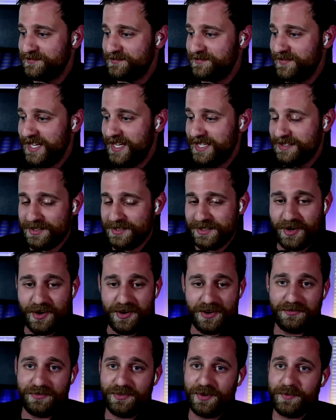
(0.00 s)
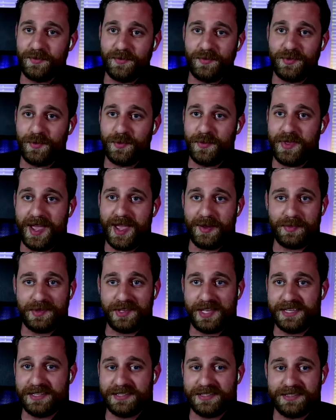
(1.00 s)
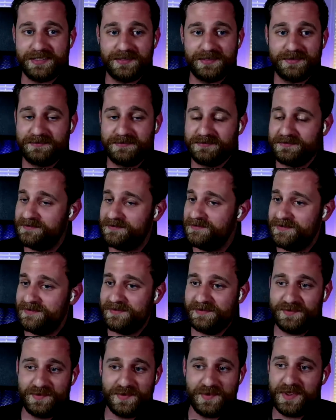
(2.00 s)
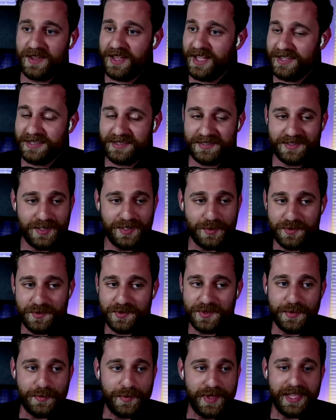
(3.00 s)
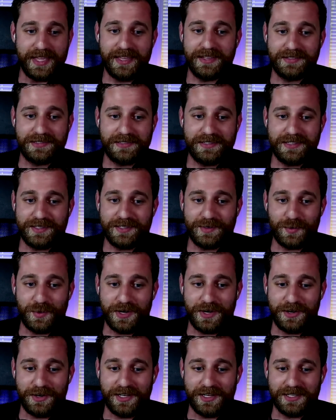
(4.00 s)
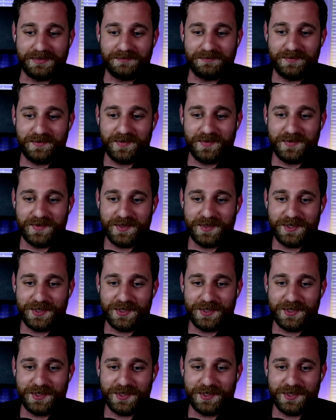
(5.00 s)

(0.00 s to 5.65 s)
starting from that place to me is where you're going to. It's such start